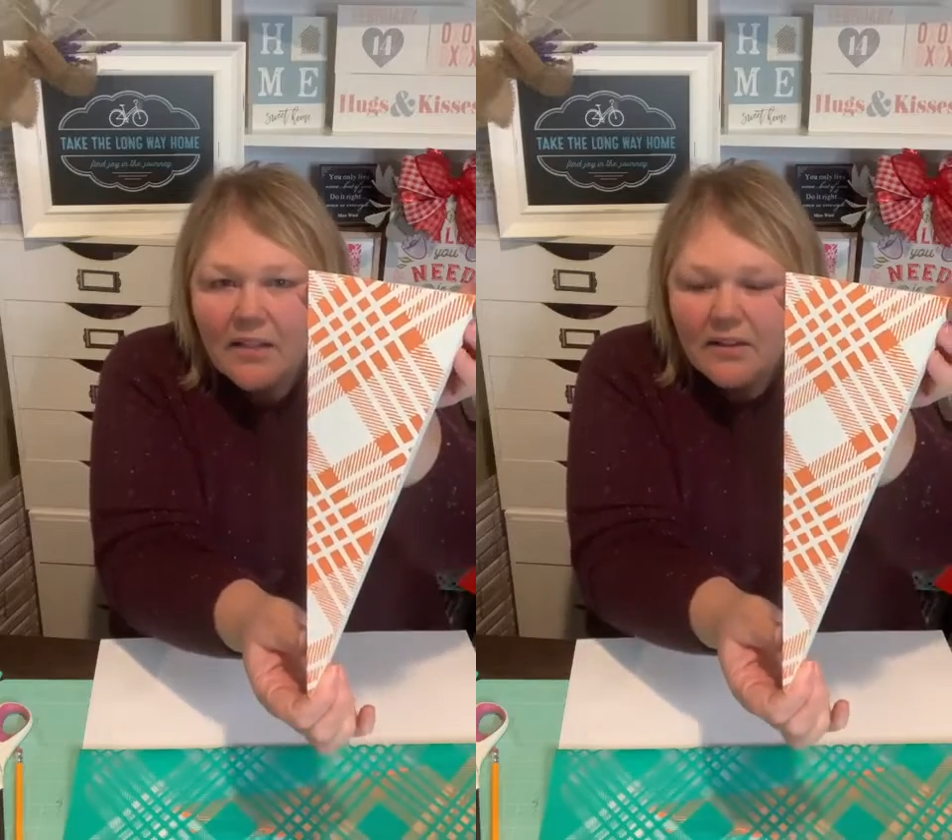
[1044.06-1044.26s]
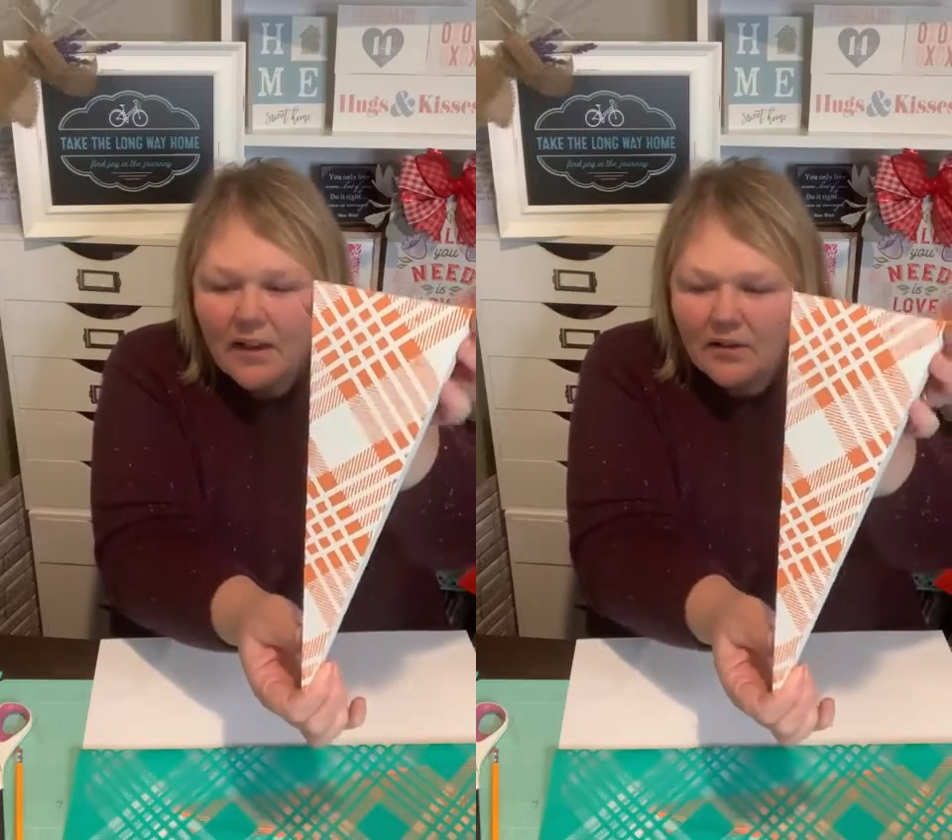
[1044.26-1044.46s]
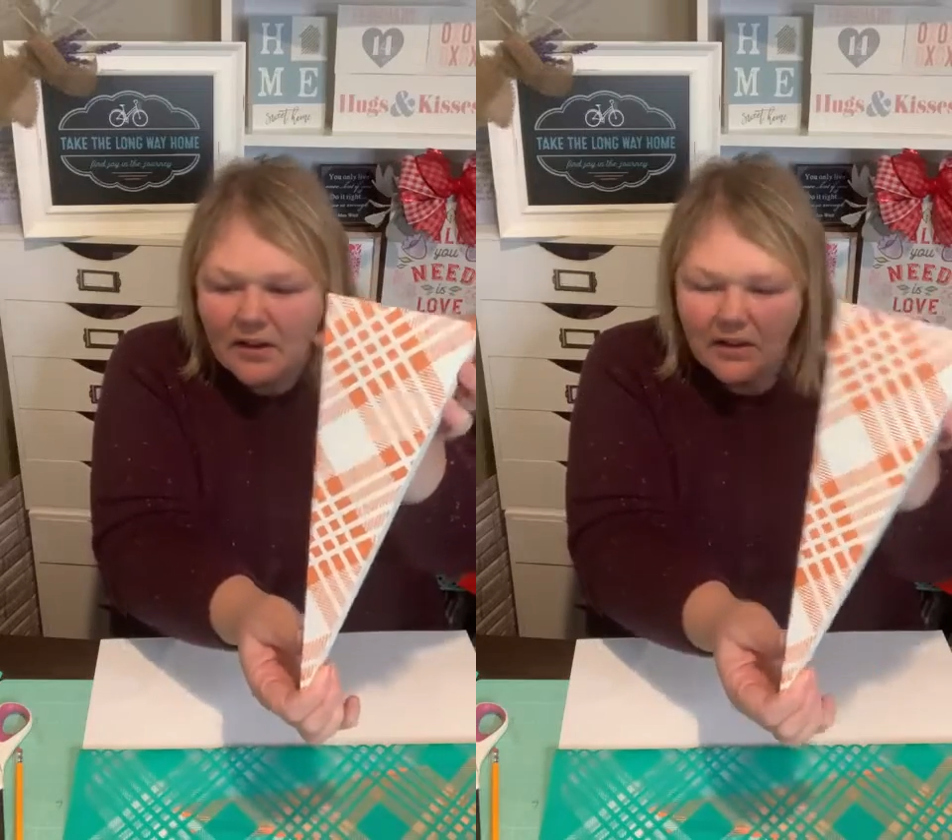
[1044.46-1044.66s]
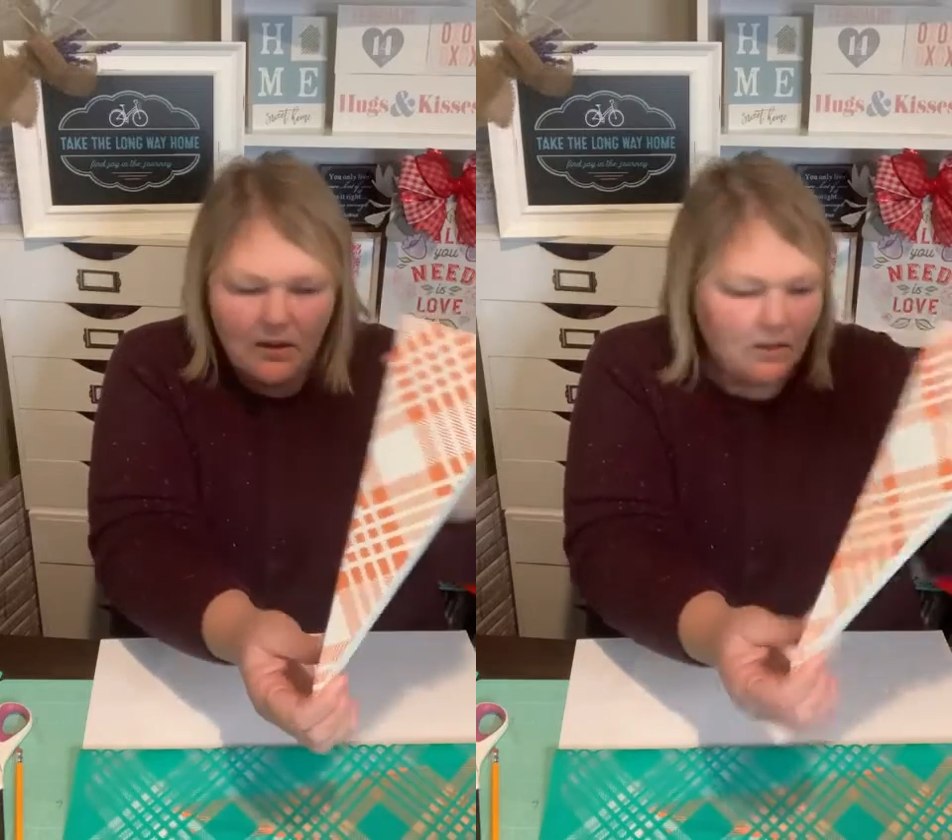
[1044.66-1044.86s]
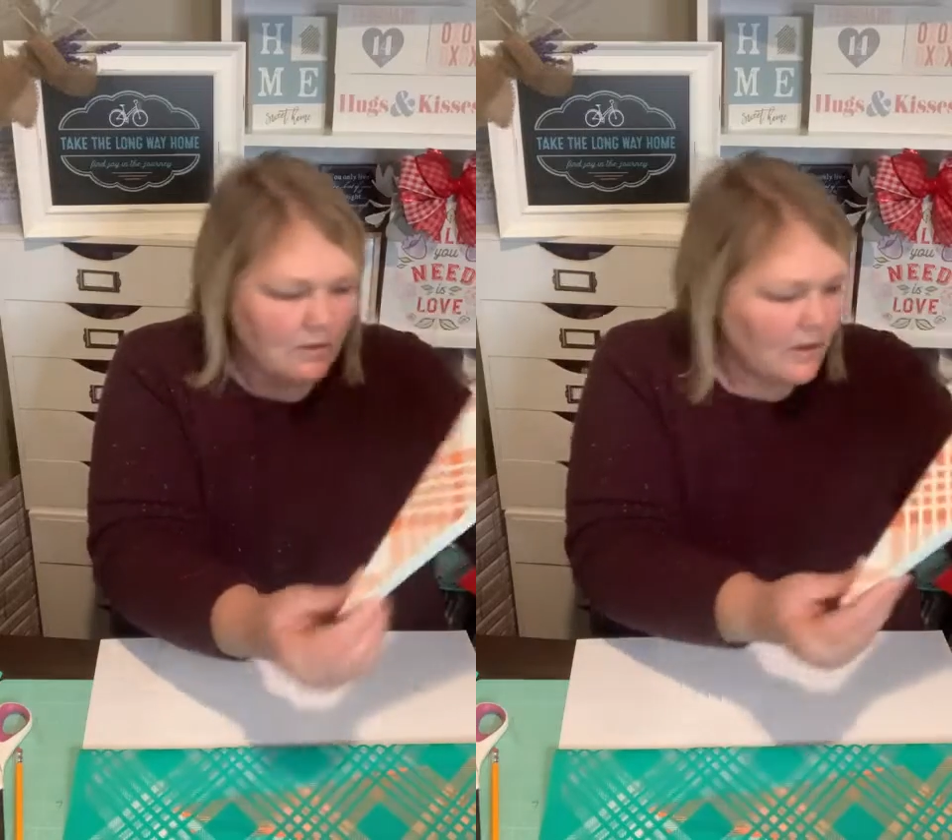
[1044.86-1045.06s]
Look how
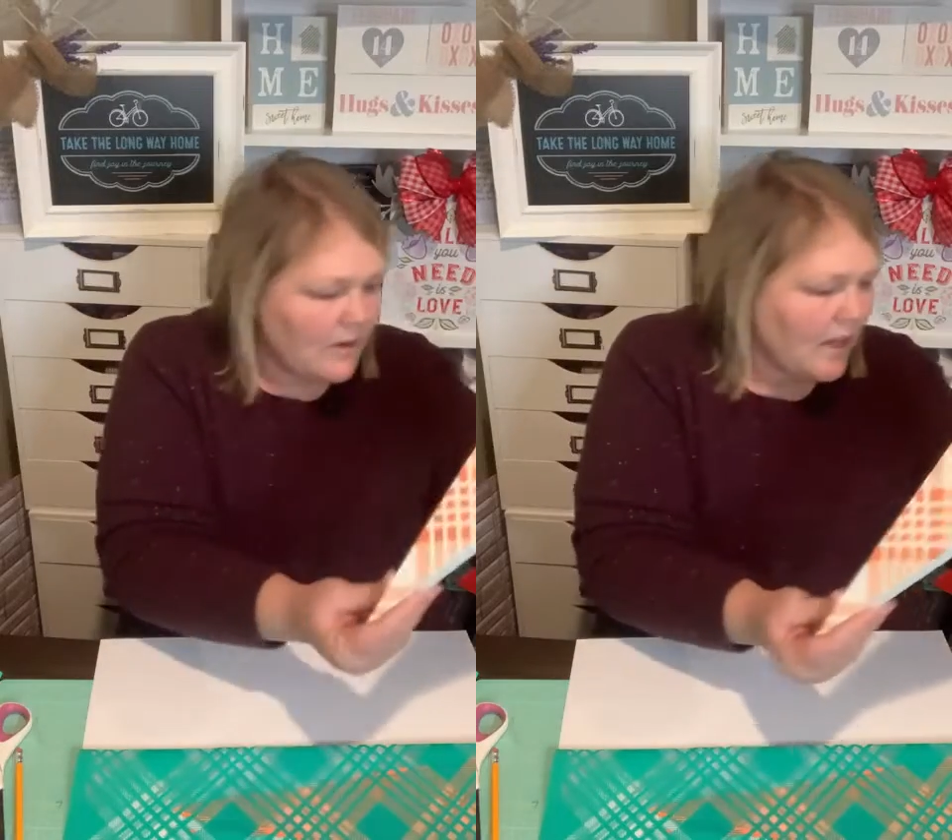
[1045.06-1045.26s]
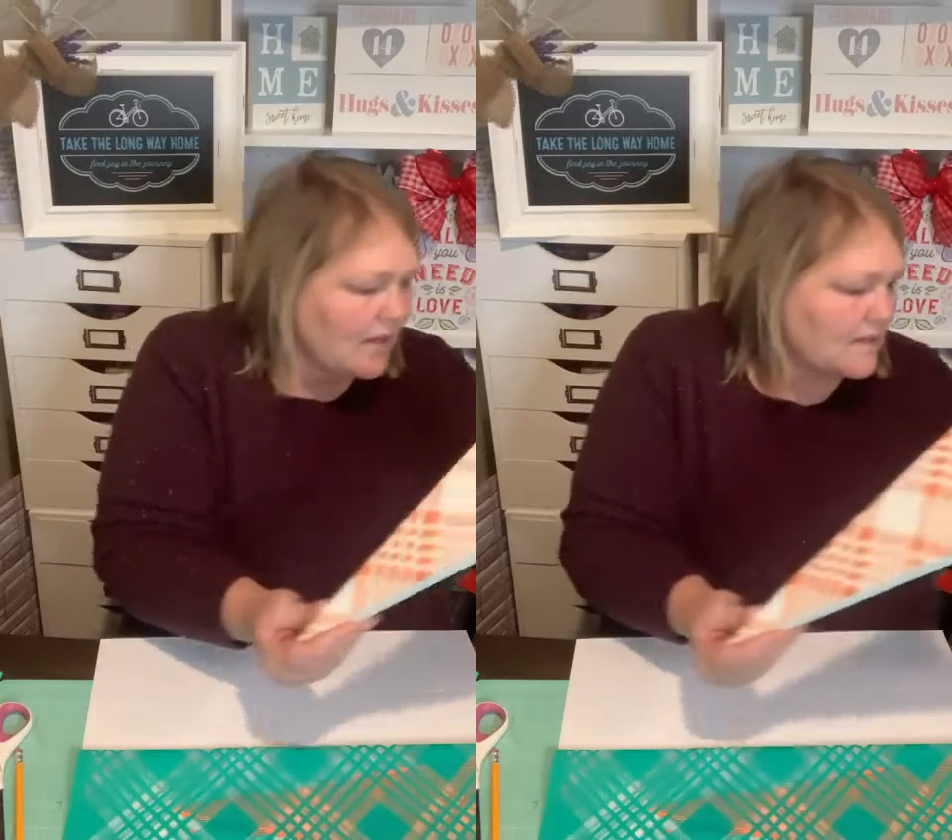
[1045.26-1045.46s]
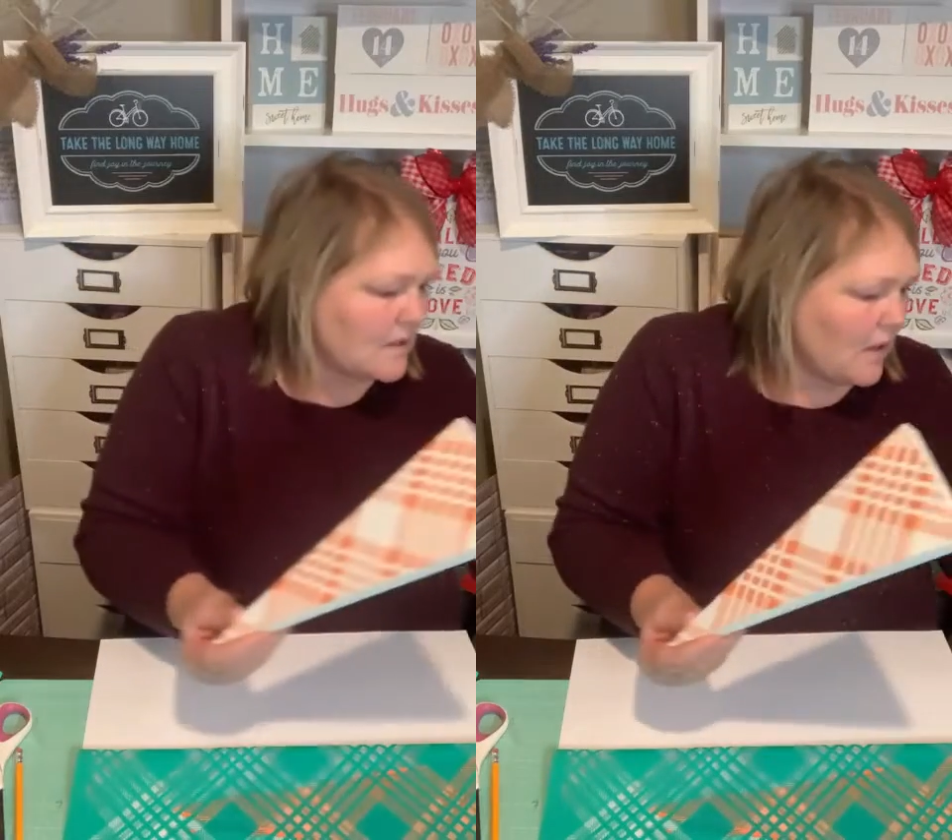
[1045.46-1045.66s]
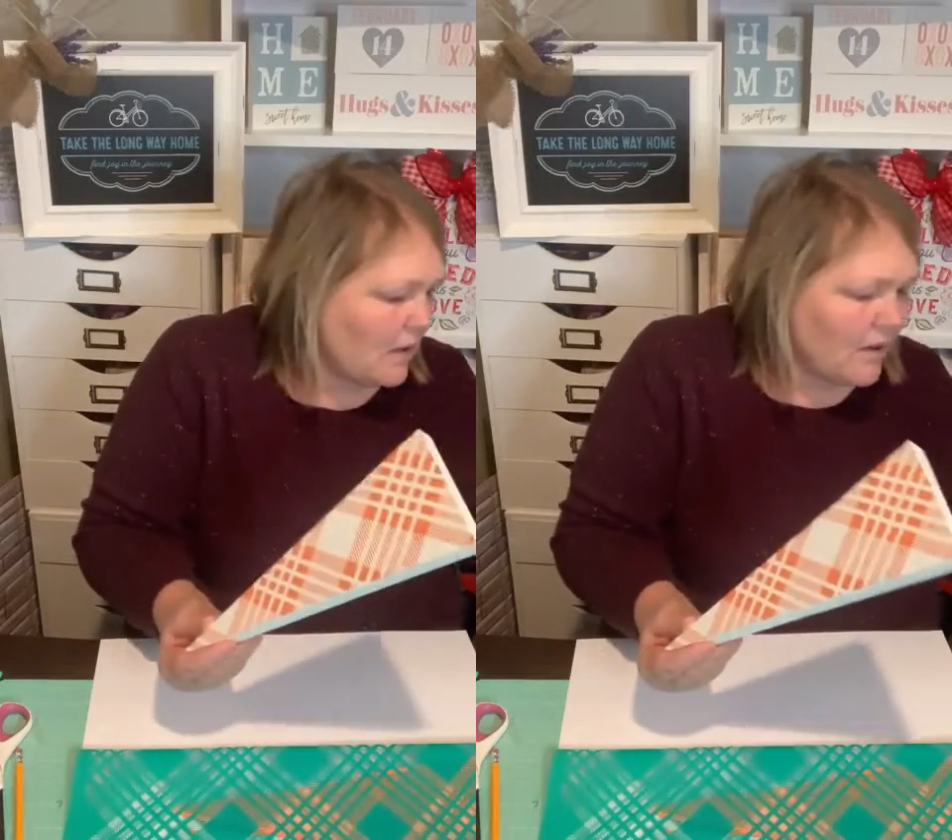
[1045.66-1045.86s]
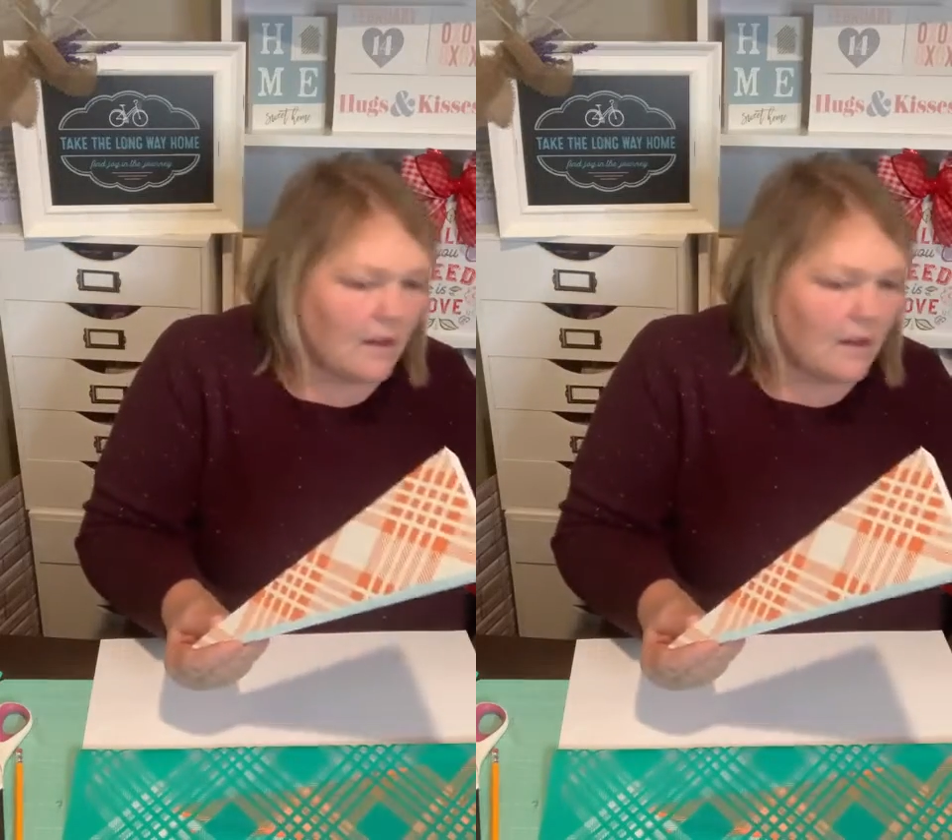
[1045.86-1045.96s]
cute. Okay, so